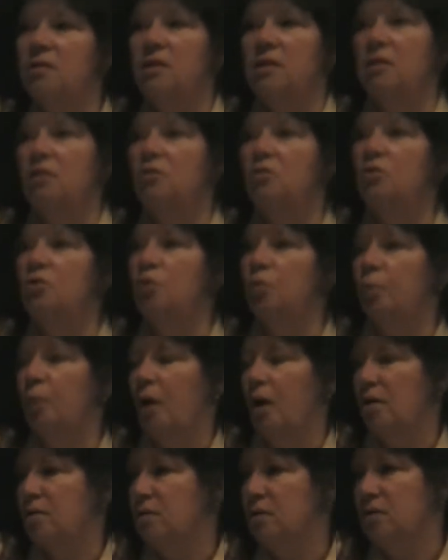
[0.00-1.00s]
these due
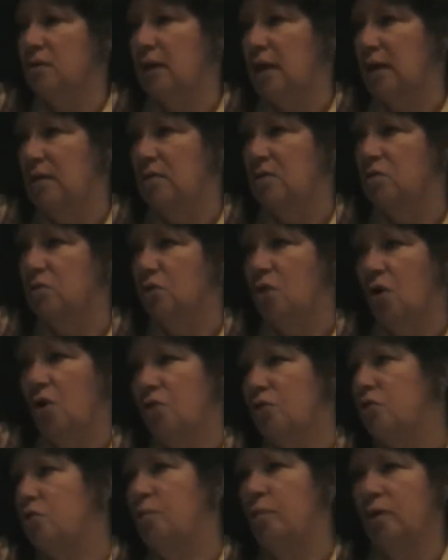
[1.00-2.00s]
process cases
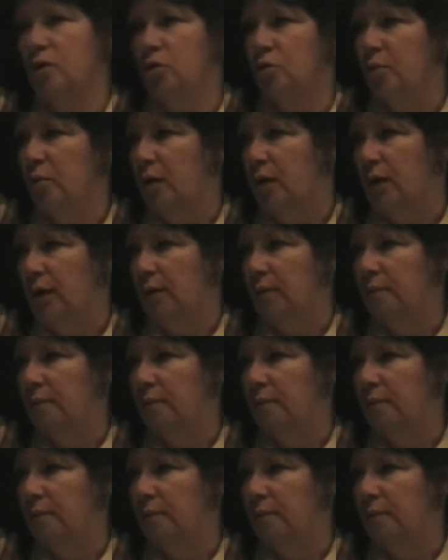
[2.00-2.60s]
cost too much money.